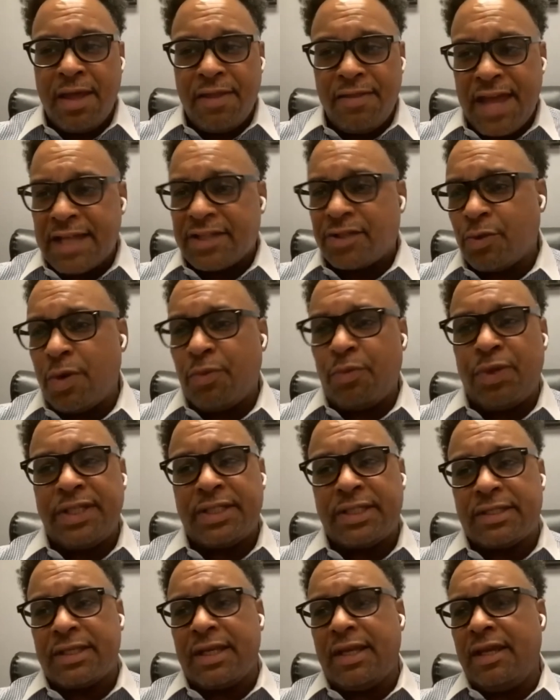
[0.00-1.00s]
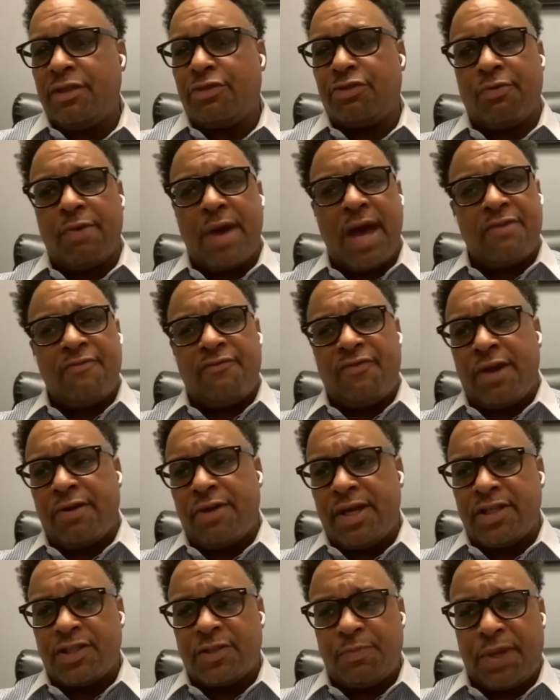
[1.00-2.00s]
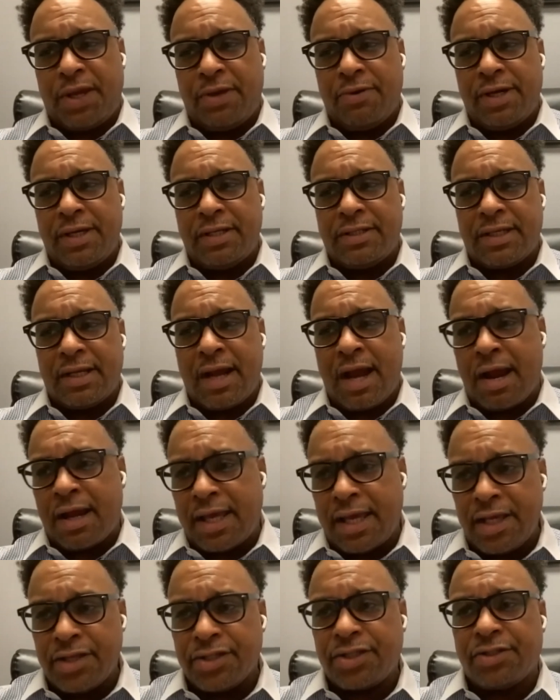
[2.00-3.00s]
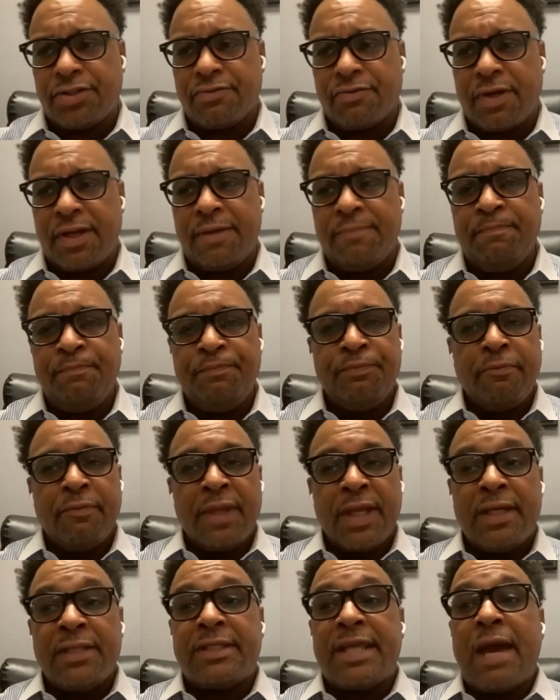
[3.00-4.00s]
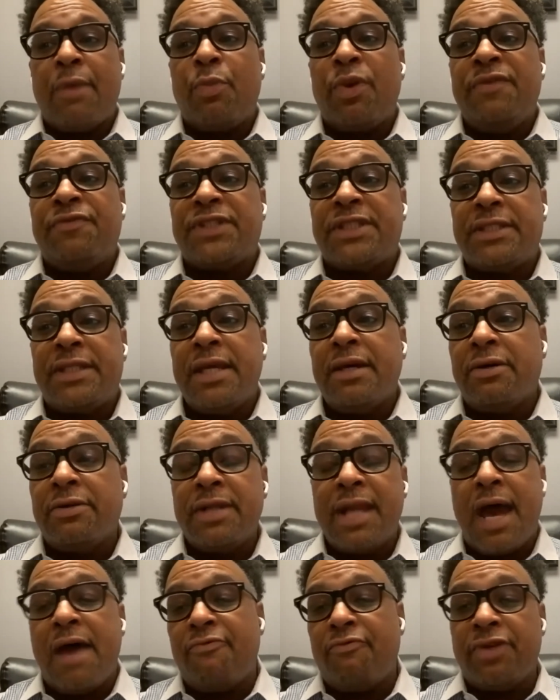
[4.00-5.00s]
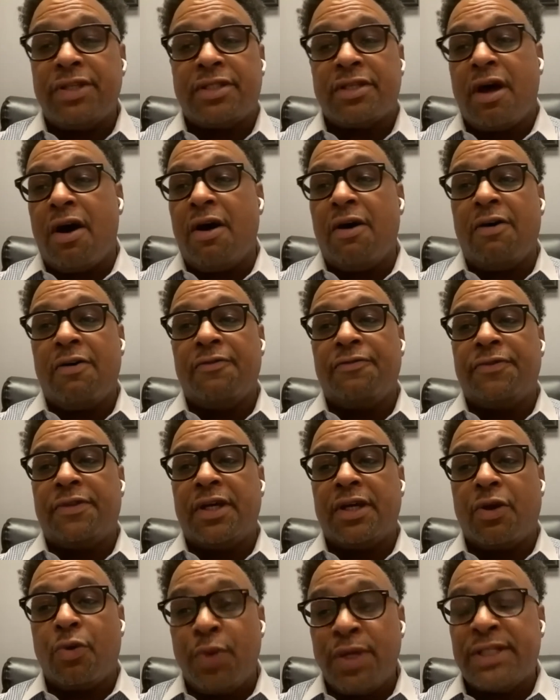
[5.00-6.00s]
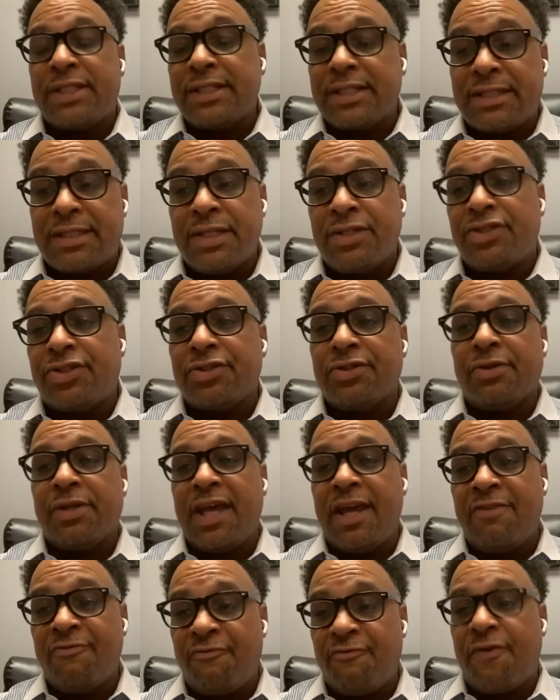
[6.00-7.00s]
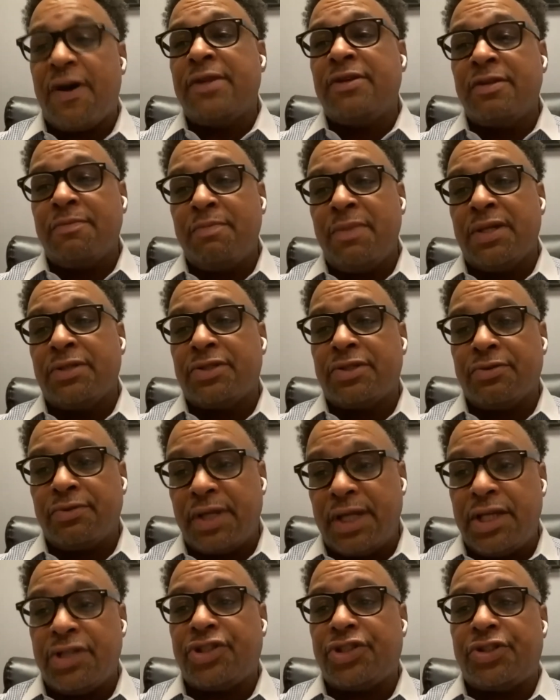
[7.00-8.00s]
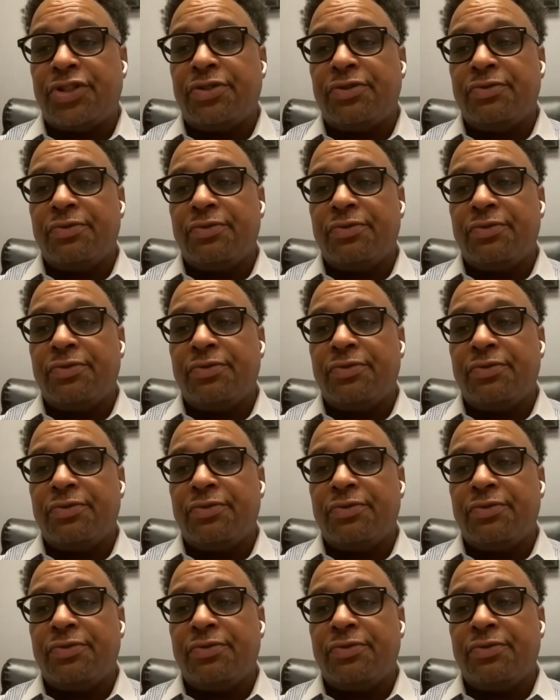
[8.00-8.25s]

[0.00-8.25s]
That's what we see throughout various periods in our history, is that we've still not resolved the quintessential and fundamental issue